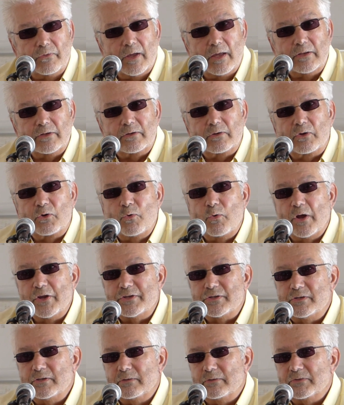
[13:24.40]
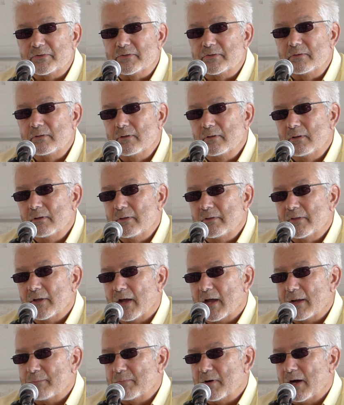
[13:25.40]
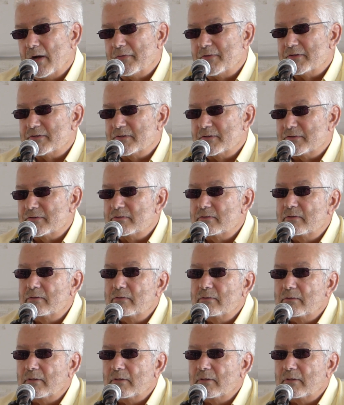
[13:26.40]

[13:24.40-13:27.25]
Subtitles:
that questions the hypothesis